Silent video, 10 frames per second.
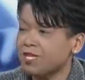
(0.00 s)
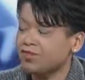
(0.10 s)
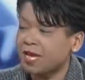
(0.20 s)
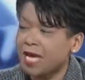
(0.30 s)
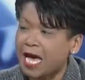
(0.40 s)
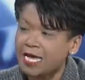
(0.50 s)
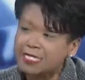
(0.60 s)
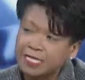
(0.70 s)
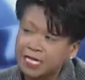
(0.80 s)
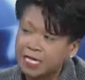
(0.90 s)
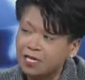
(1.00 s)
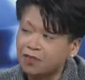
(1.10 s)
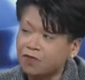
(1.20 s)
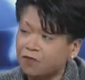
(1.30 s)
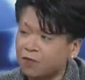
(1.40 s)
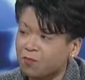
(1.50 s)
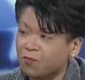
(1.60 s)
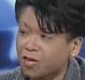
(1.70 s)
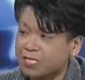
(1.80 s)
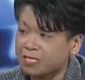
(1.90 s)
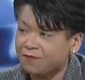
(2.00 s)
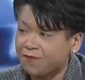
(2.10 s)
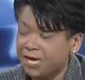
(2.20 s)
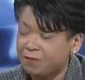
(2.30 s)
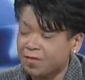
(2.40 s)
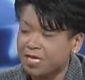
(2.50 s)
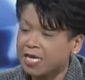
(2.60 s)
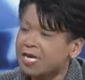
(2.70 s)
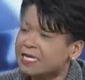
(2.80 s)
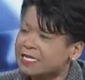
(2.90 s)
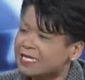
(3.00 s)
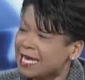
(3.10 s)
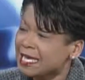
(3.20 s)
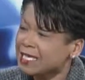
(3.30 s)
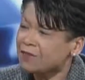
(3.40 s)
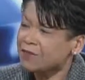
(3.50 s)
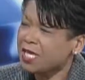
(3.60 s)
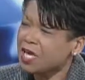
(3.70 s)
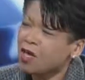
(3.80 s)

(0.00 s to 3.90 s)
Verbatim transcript: They try to isolate you from friends and family. Secondly, when they